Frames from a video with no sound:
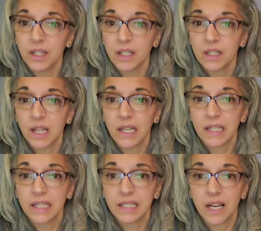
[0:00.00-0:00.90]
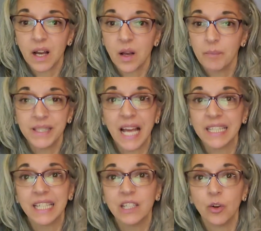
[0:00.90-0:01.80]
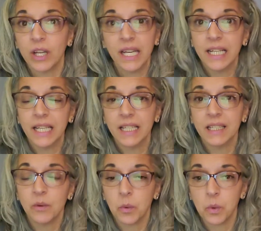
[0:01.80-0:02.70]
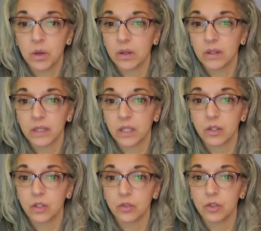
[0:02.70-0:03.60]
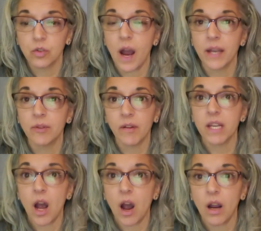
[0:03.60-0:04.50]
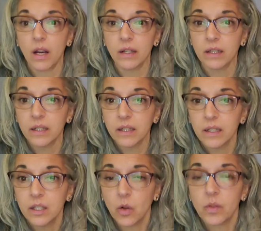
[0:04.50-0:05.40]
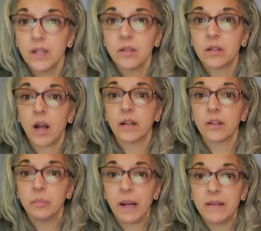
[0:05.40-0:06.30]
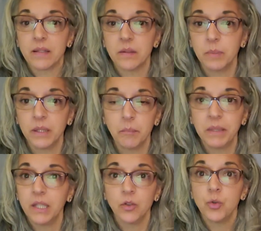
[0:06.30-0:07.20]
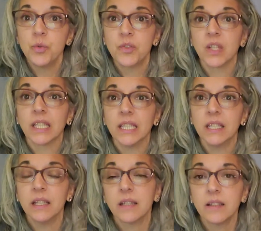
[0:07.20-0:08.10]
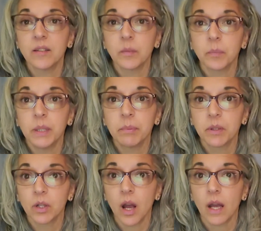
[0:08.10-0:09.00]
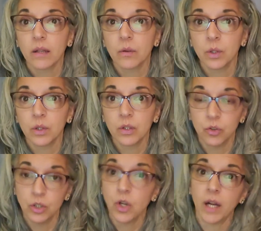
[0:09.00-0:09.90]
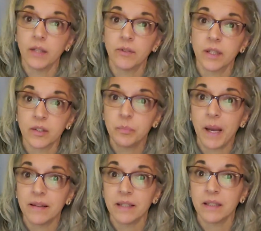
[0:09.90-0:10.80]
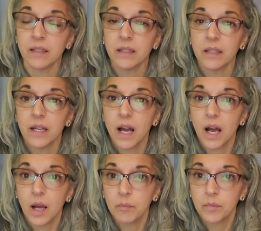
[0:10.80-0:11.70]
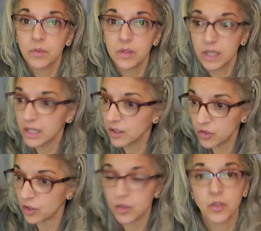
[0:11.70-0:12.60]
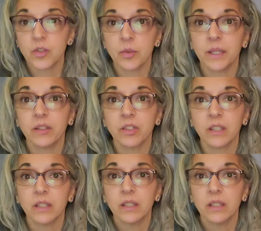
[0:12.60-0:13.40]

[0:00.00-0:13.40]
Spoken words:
like yelling or hitting or like crying very hard, things that aren't expected, being too silly, things that people are not, or you're not even expecting in a certain situation.